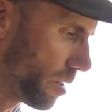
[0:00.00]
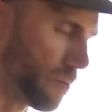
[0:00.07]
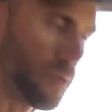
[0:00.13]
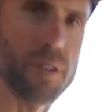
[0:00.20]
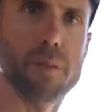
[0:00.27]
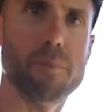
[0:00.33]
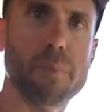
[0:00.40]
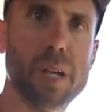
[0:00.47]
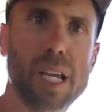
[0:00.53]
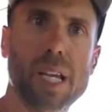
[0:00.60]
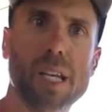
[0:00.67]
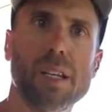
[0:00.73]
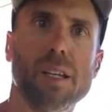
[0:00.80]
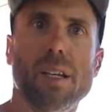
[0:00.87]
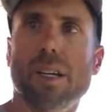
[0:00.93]
for the
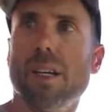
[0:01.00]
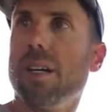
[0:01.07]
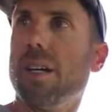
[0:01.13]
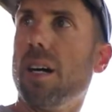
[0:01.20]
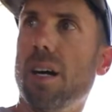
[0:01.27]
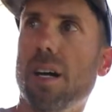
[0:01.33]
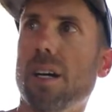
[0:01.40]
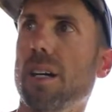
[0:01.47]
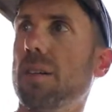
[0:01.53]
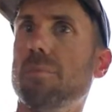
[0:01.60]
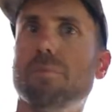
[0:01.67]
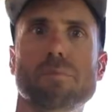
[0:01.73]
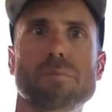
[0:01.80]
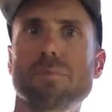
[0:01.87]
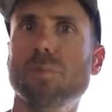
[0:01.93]
main
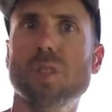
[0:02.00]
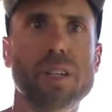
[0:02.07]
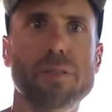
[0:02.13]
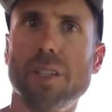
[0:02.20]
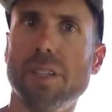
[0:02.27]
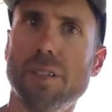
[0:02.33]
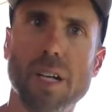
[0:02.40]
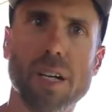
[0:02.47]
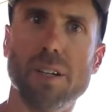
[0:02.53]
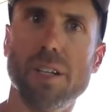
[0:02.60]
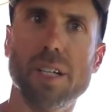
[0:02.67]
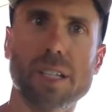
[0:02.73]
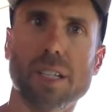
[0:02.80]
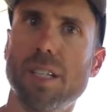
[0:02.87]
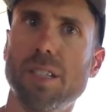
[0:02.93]
living
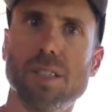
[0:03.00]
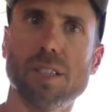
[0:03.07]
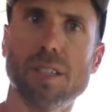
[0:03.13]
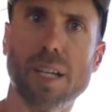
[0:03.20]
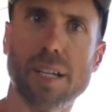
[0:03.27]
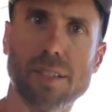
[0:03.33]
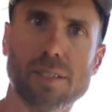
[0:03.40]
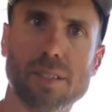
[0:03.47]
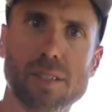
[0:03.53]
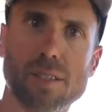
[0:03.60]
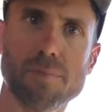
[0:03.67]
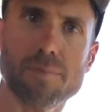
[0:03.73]
area kitchen lights.